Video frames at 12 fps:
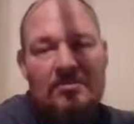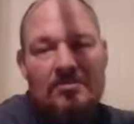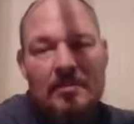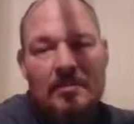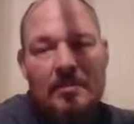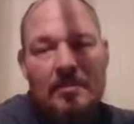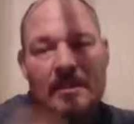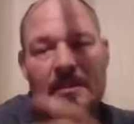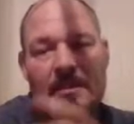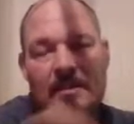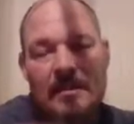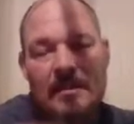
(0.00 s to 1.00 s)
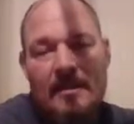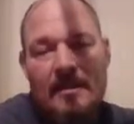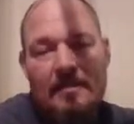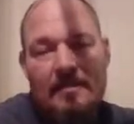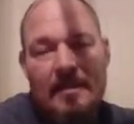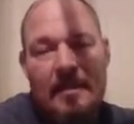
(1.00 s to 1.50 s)
I mean, I
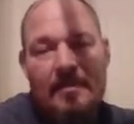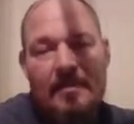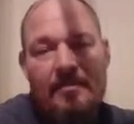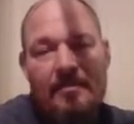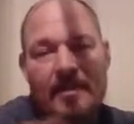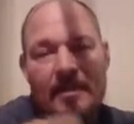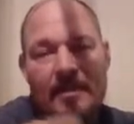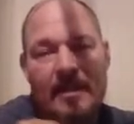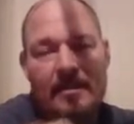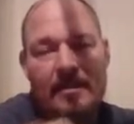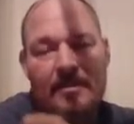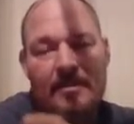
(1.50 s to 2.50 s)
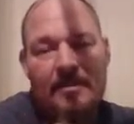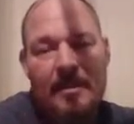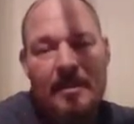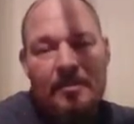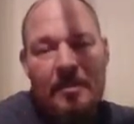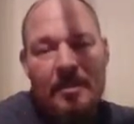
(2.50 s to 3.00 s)
didn't figure out if there's any
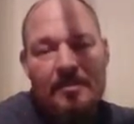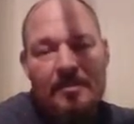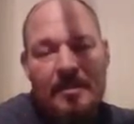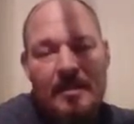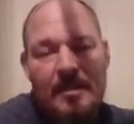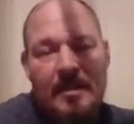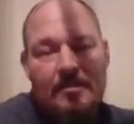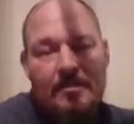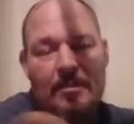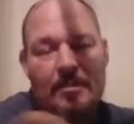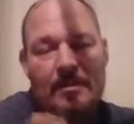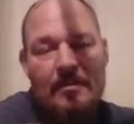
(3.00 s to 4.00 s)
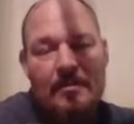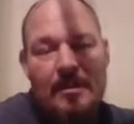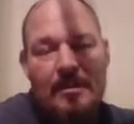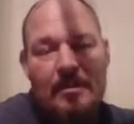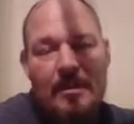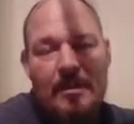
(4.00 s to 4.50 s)
bugs in it yet, but you know,
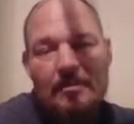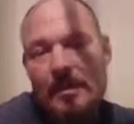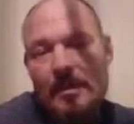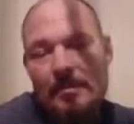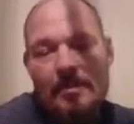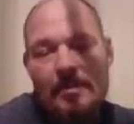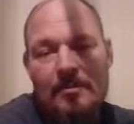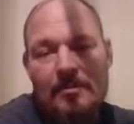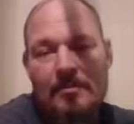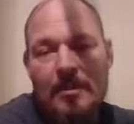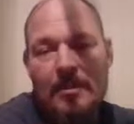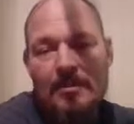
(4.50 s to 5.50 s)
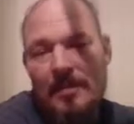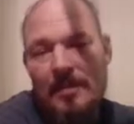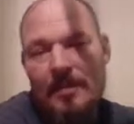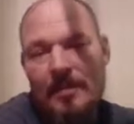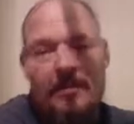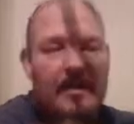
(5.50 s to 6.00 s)
there may be some bugs here
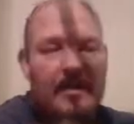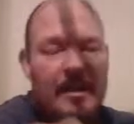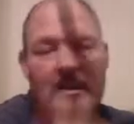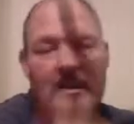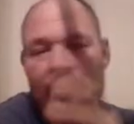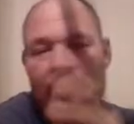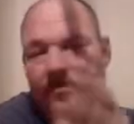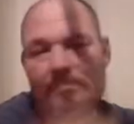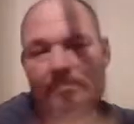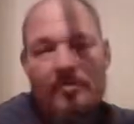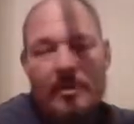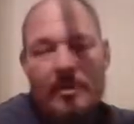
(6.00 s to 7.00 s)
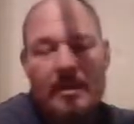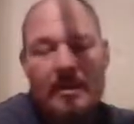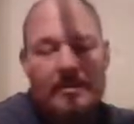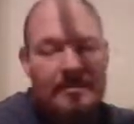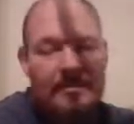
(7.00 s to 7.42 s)
and there and wherever.